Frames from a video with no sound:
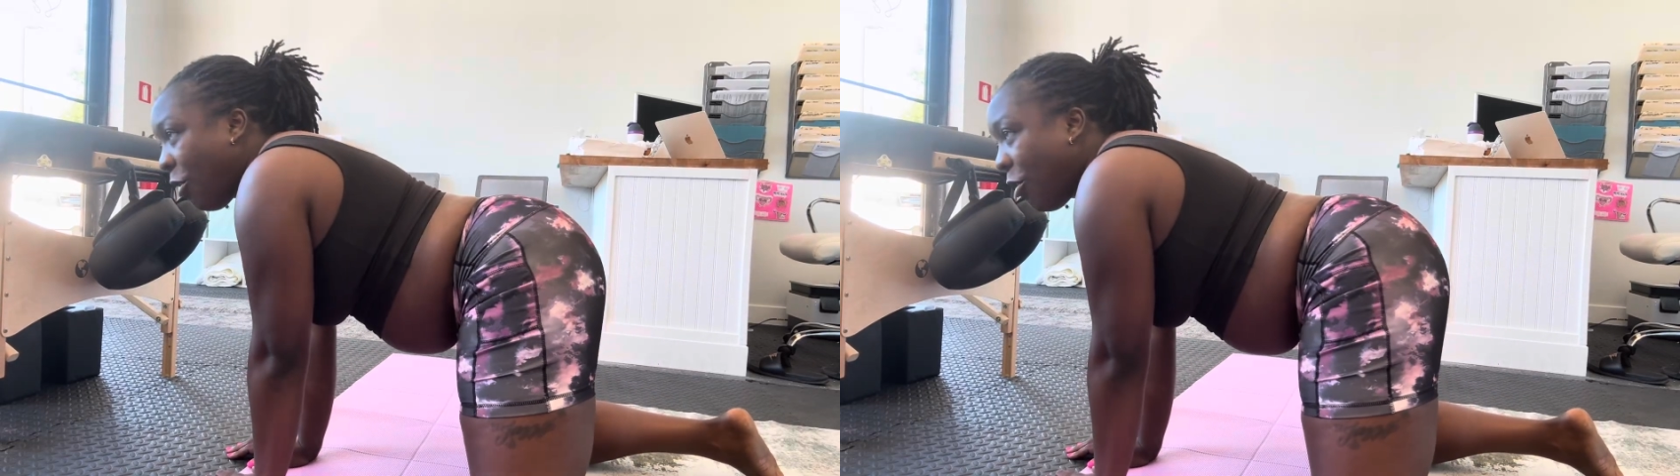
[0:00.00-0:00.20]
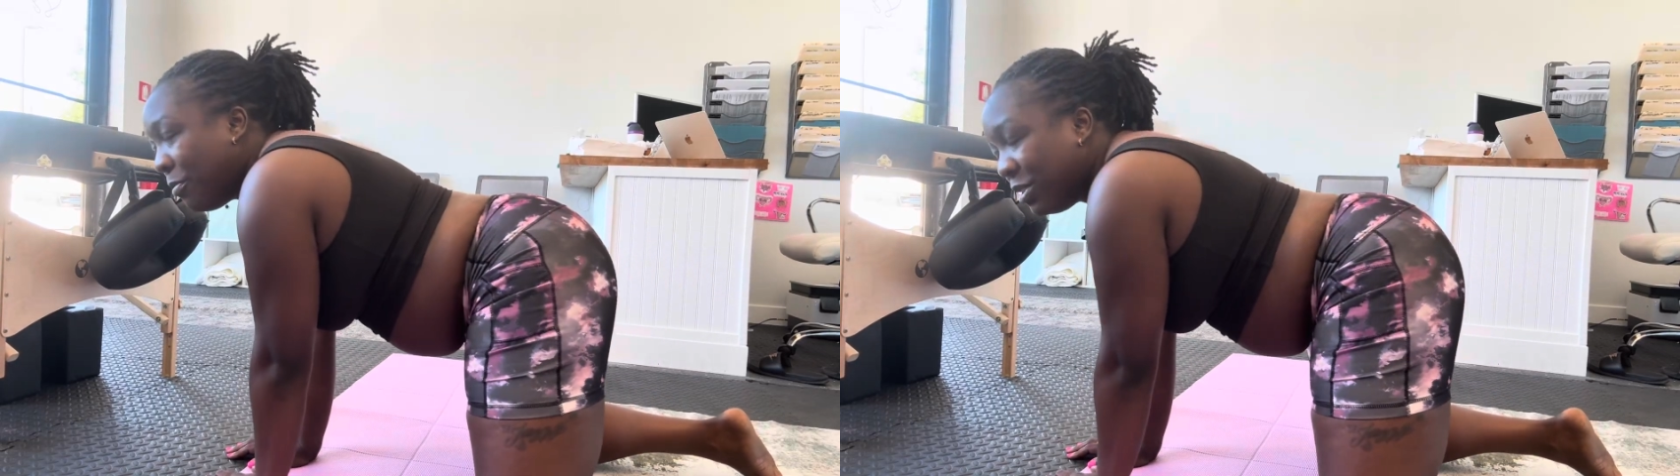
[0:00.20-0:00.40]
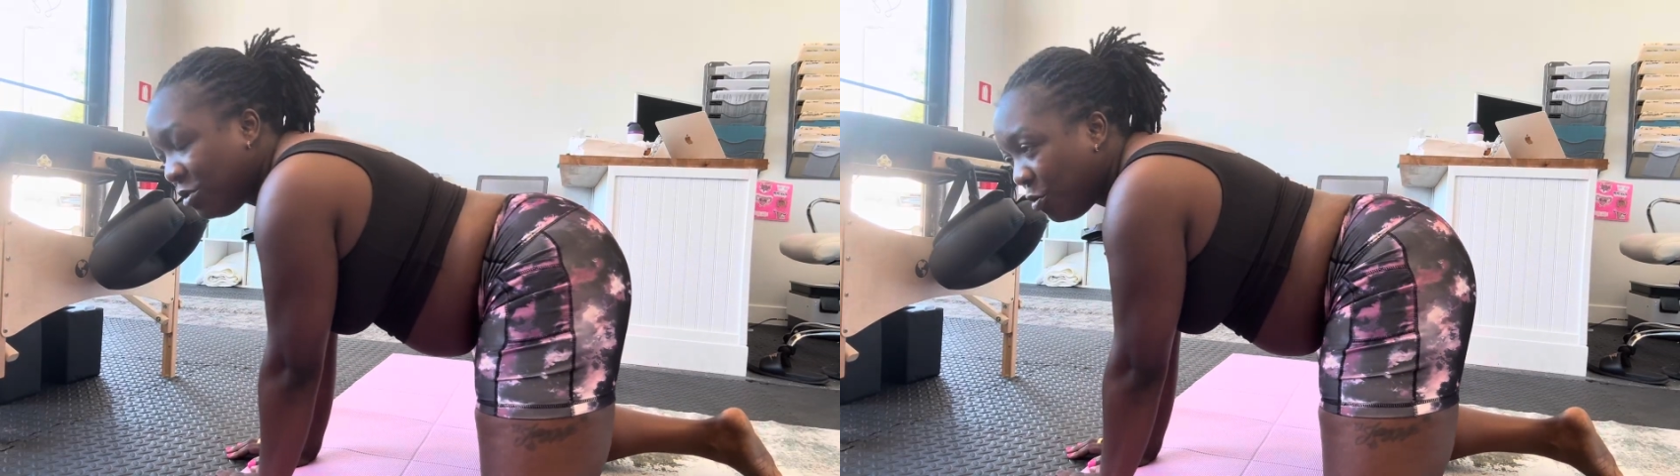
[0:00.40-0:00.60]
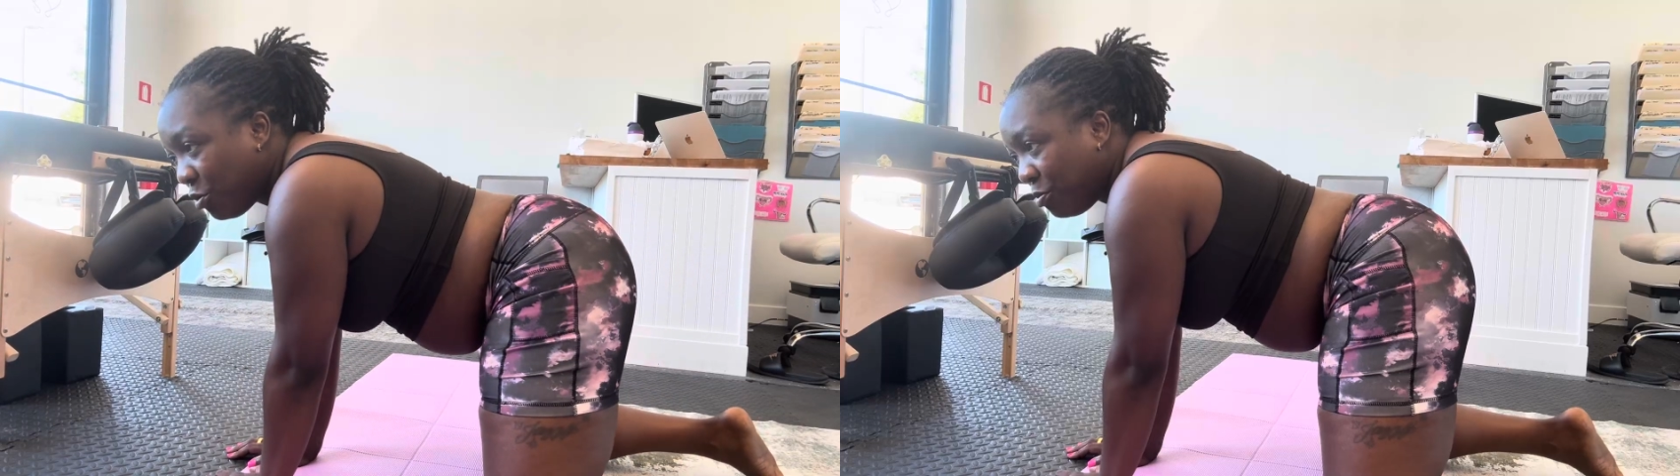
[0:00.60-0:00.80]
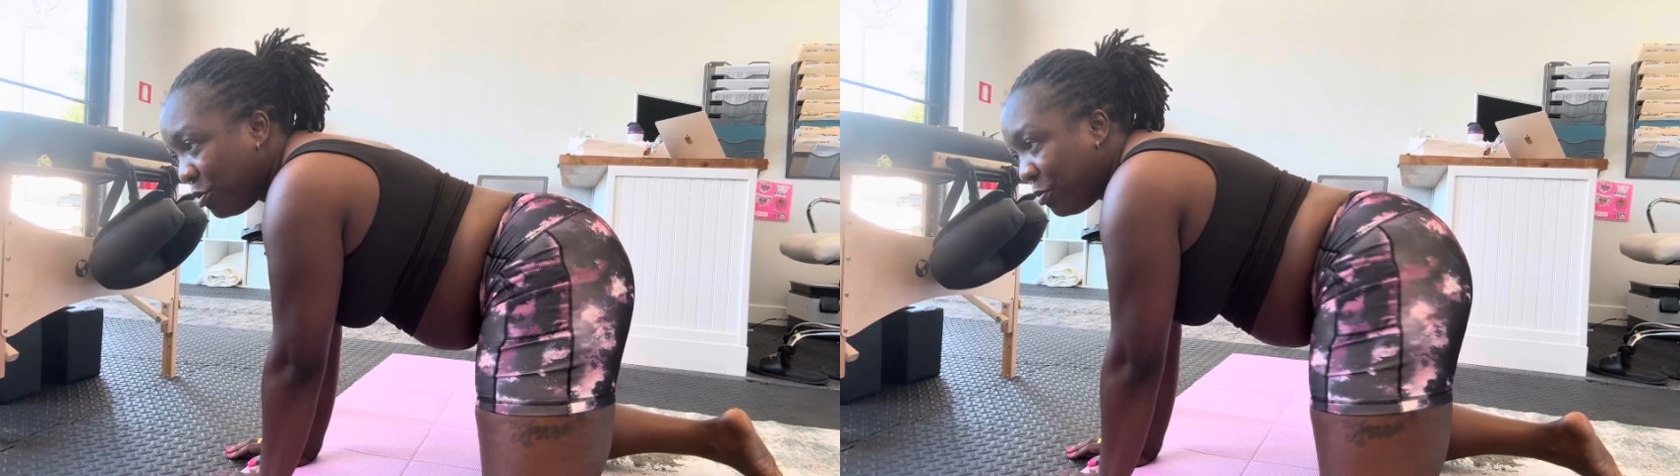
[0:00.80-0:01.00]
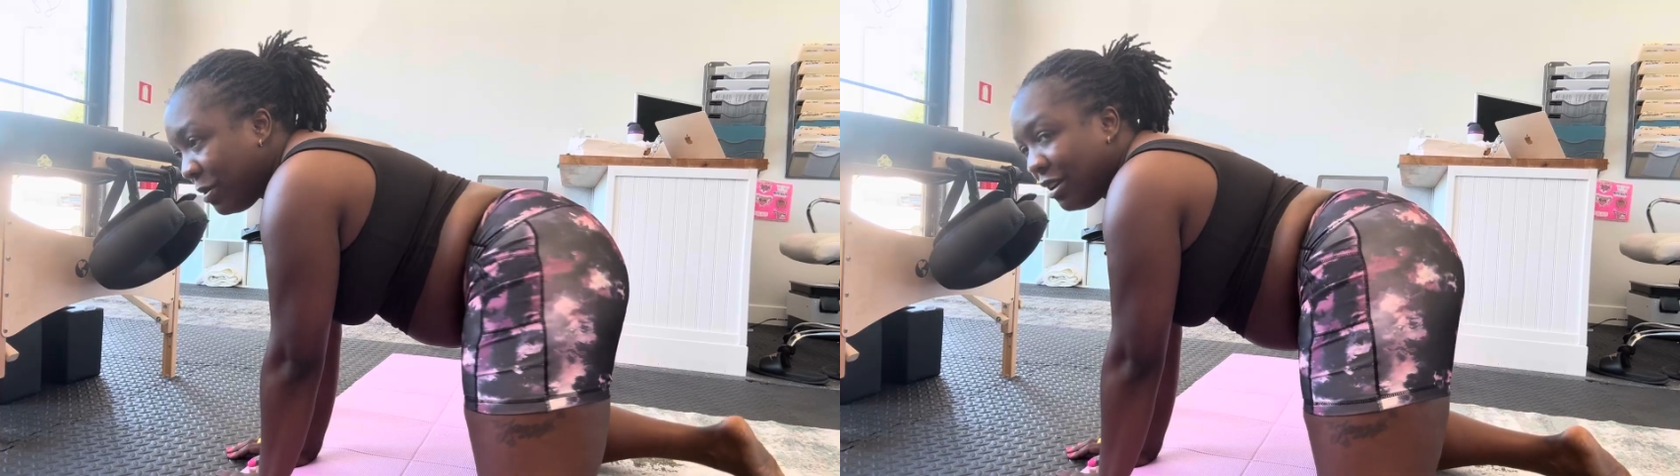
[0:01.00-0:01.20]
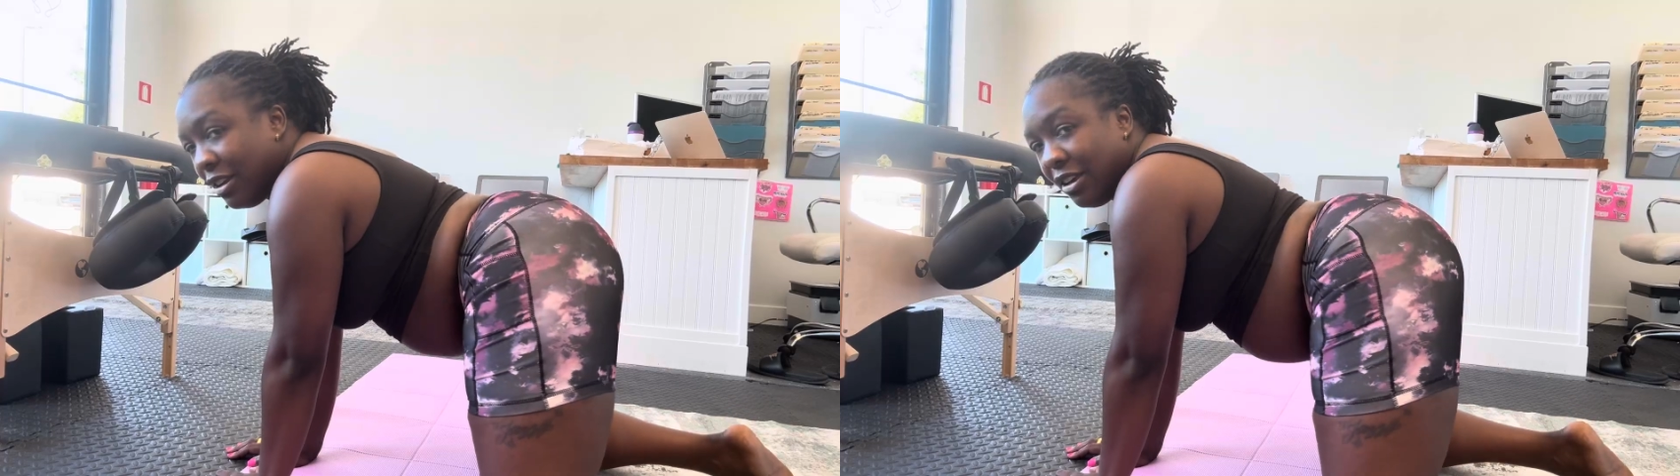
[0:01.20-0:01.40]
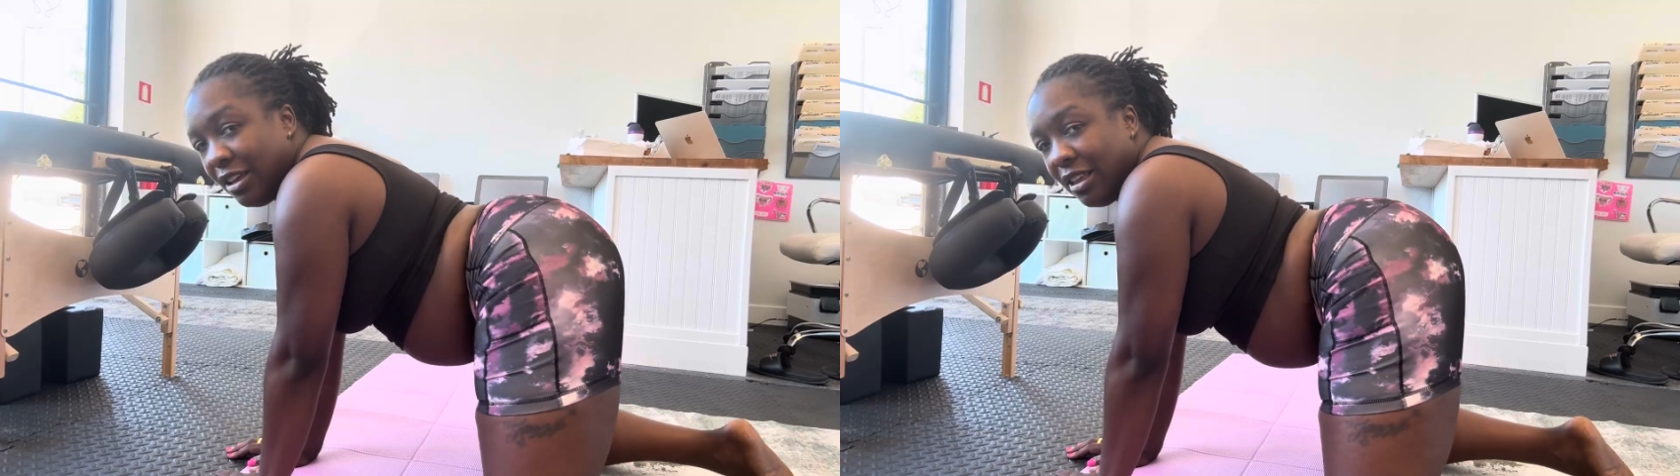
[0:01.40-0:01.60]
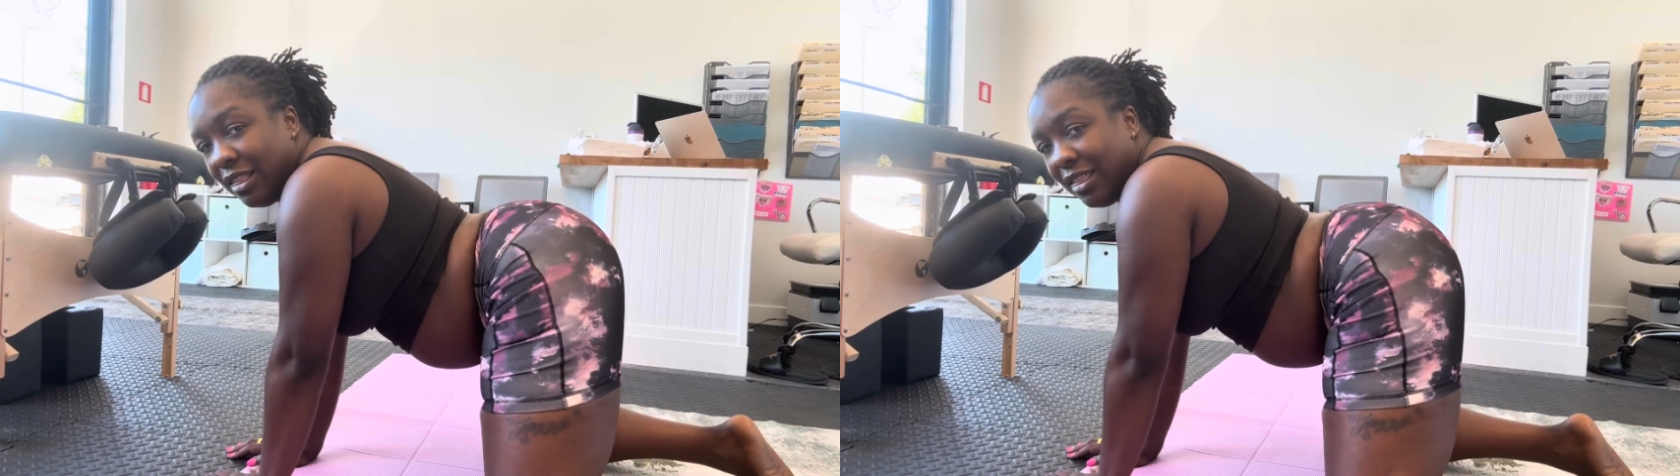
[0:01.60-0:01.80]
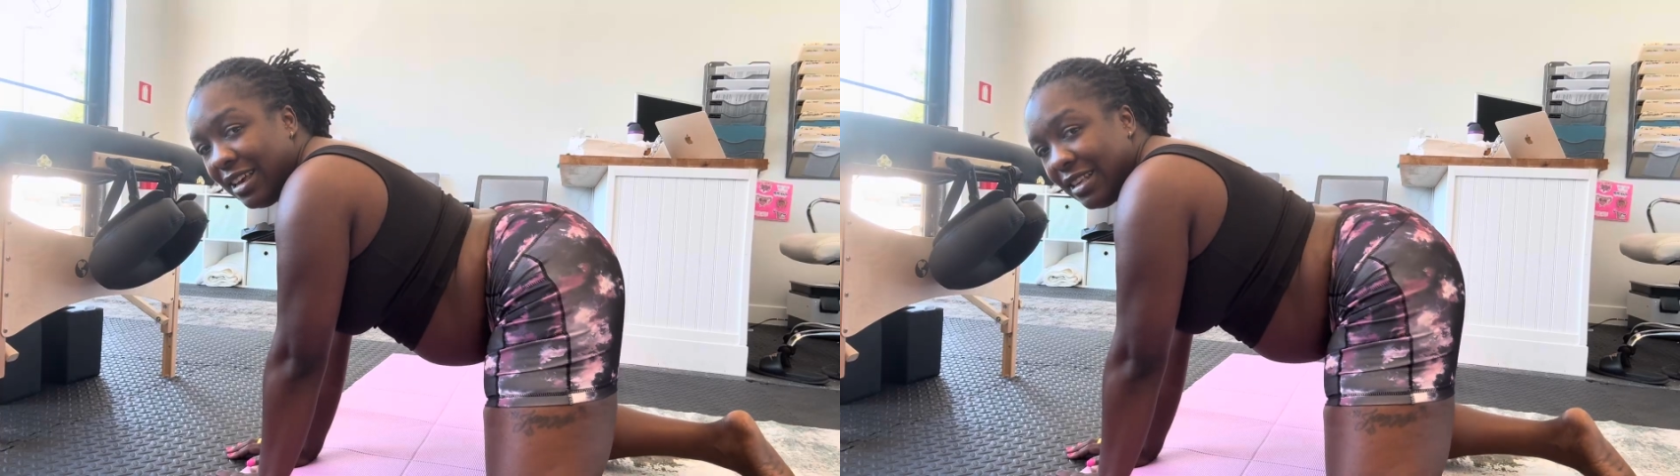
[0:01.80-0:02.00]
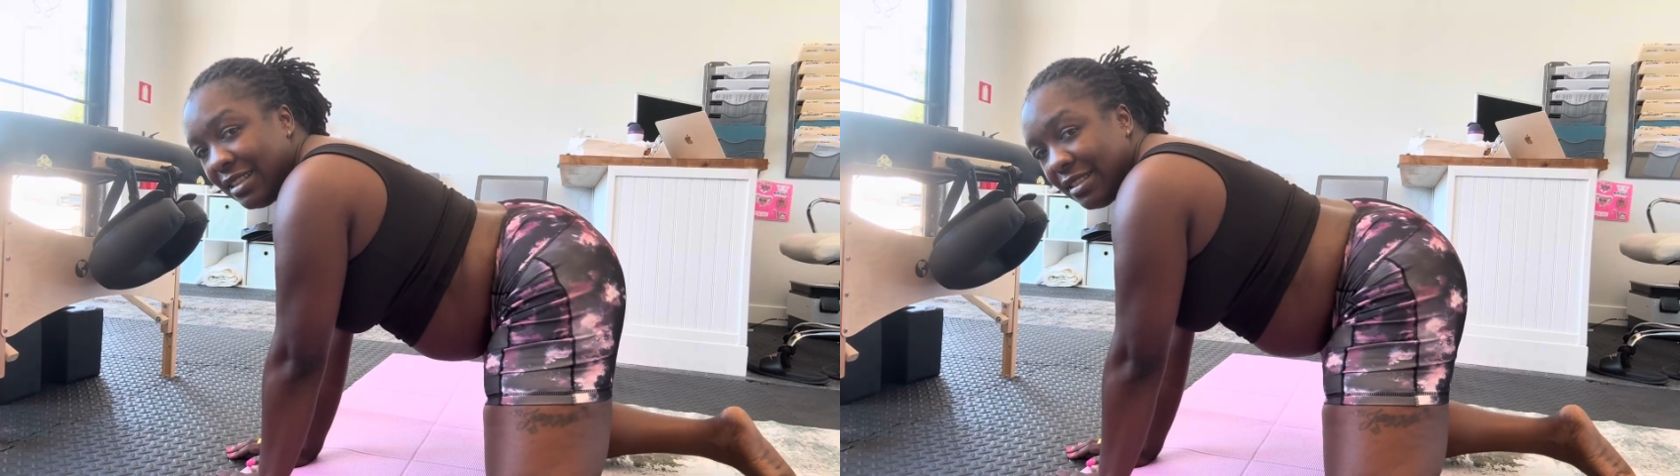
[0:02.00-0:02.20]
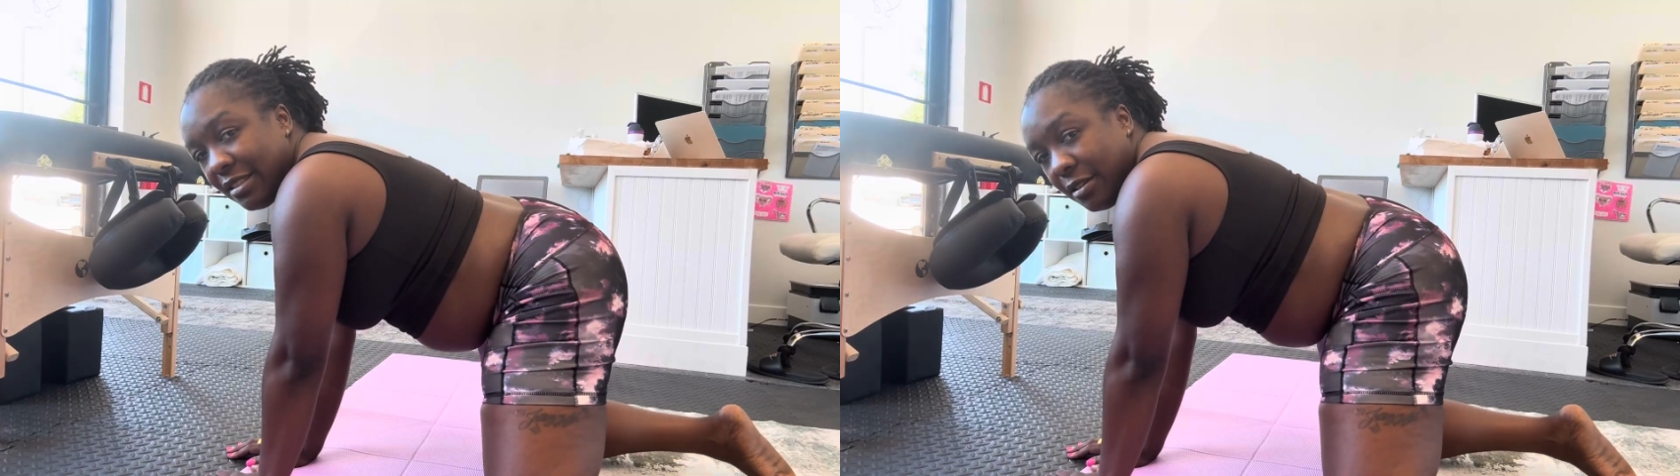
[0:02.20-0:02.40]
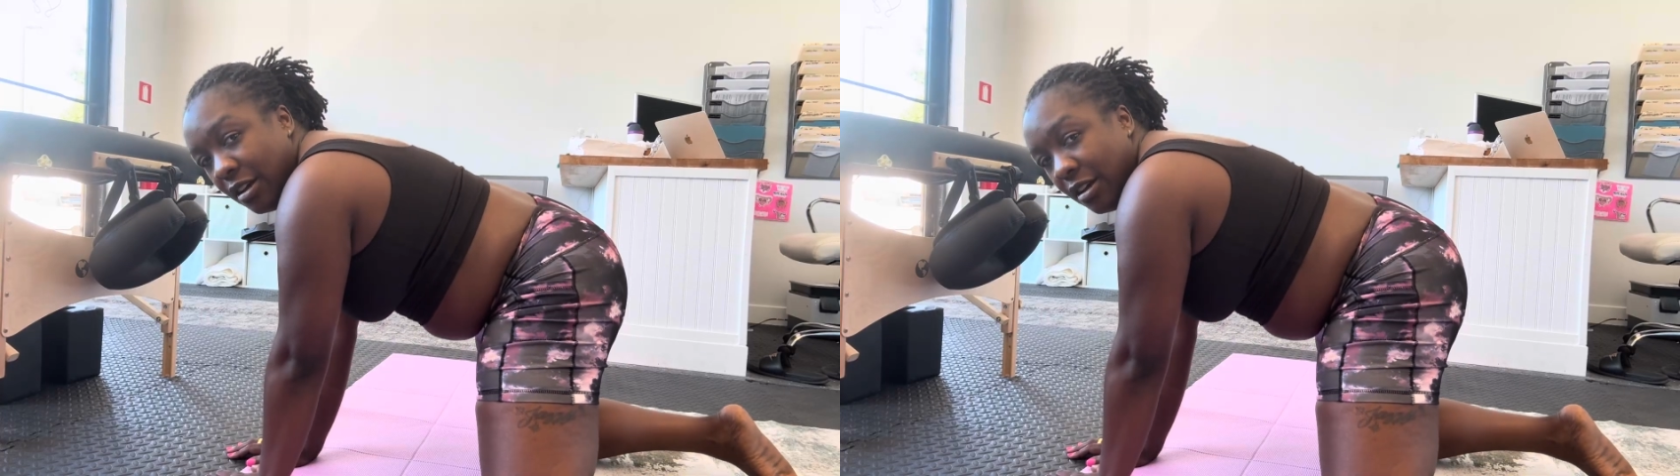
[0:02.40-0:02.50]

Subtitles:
arm and shoulder movement. This